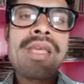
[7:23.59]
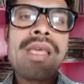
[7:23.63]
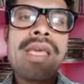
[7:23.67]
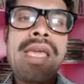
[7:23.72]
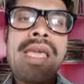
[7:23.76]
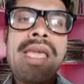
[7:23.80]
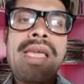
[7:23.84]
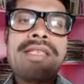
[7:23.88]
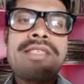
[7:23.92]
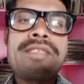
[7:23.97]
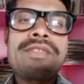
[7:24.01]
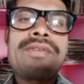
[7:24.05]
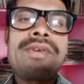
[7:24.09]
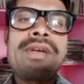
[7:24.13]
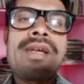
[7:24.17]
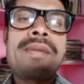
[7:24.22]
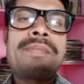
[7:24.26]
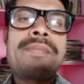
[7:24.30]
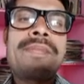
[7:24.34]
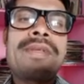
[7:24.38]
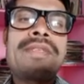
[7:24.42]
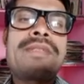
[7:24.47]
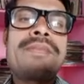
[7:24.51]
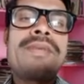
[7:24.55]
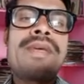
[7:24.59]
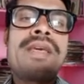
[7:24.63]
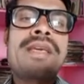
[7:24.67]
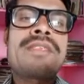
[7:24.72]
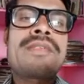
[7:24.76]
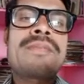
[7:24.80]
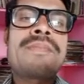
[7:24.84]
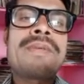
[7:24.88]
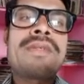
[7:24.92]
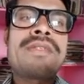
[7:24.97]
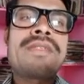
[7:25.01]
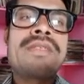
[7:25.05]
ax square plus
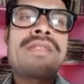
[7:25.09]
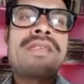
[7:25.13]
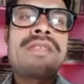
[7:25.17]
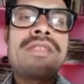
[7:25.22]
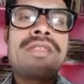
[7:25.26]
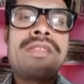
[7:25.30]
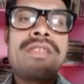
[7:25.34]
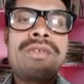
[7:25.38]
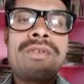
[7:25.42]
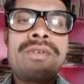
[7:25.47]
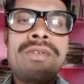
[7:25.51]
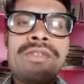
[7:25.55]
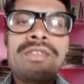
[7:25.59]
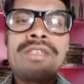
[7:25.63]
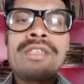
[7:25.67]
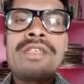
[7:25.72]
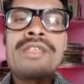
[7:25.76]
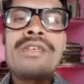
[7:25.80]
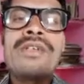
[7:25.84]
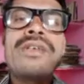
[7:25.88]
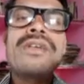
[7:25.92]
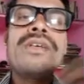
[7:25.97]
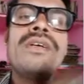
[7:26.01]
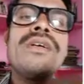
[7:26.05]
bx plus c is equal to 0.